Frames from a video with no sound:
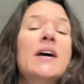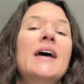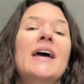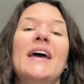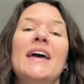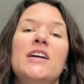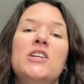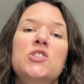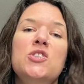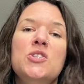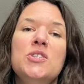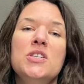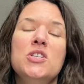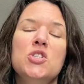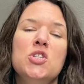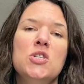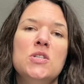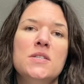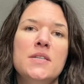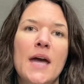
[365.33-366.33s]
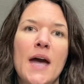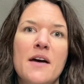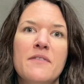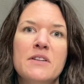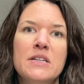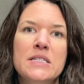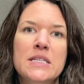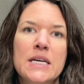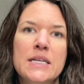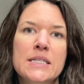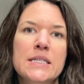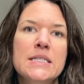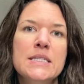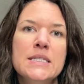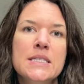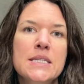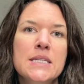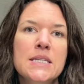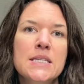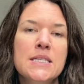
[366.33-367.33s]
Edge stitches have a
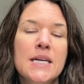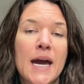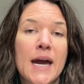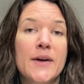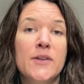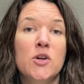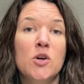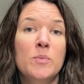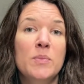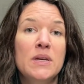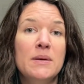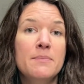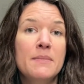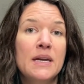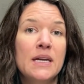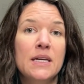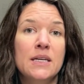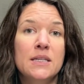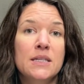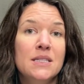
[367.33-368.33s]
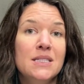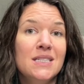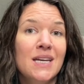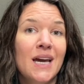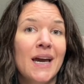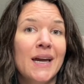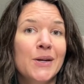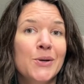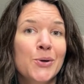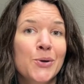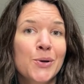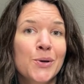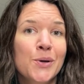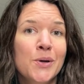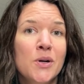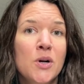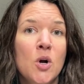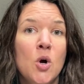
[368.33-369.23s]
tendency to either be made tighter